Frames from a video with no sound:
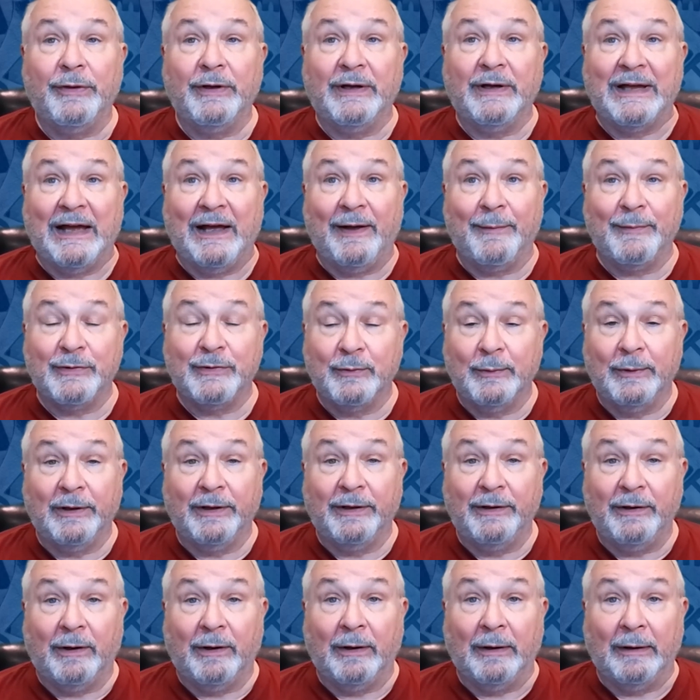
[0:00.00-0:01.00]
the gaps
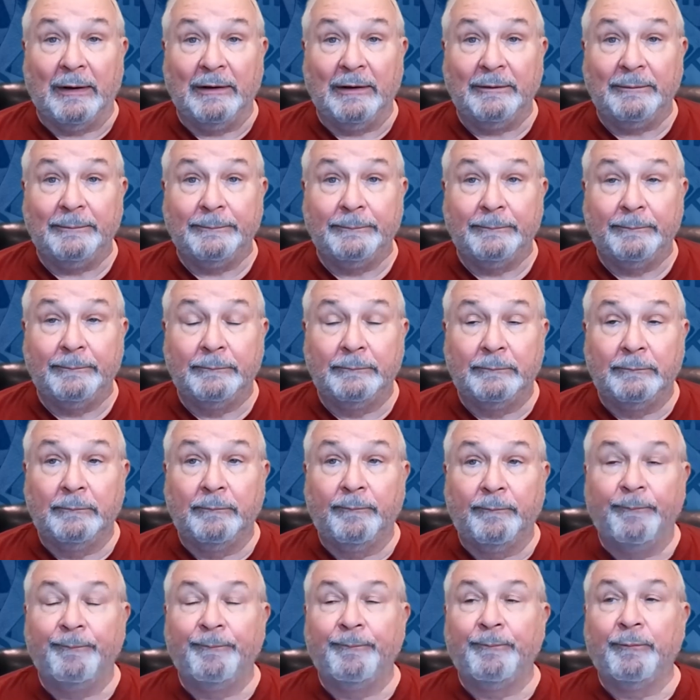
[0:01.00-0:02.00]
really are,
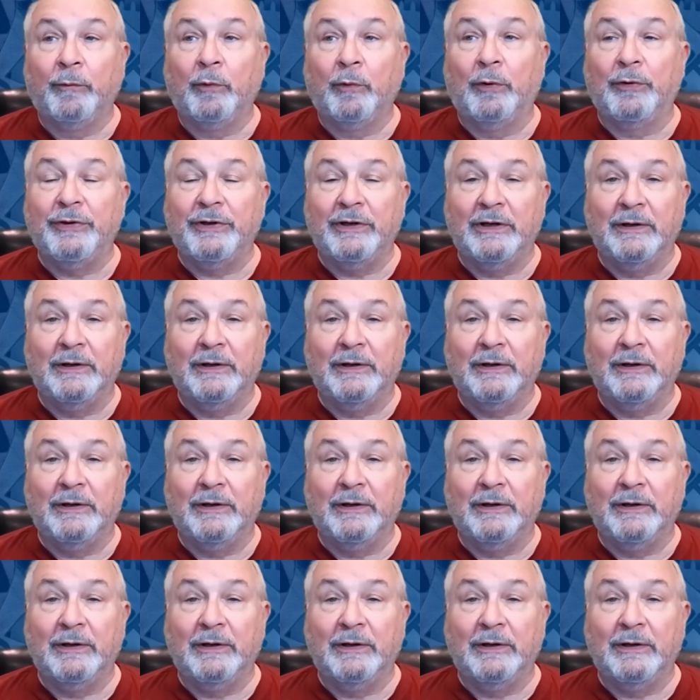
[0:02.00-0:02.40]
what